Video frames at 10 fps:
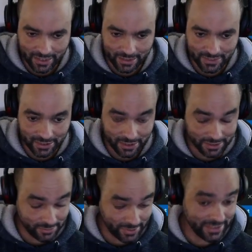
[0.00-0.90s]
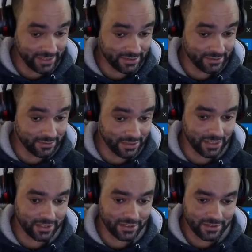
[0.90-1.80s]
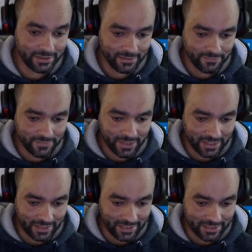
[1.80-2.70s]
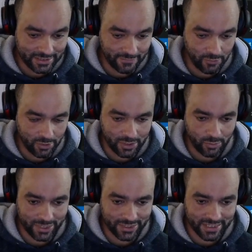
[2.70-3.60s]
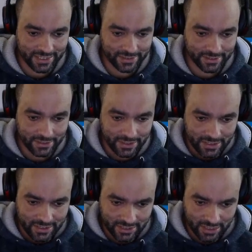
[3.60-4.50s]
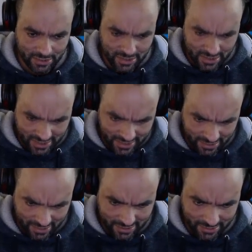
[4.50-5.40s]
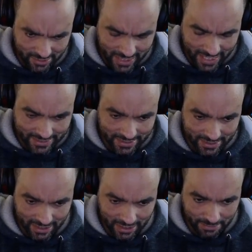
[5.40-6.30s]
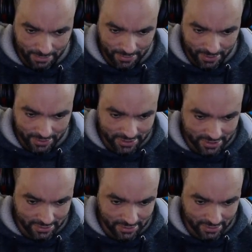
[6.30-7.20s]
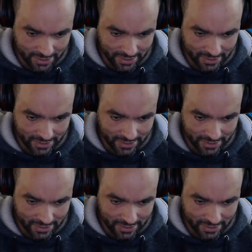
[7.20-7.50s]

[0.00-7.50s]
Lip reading: because we need to at least have more than one sender. So in order to do that, I propose to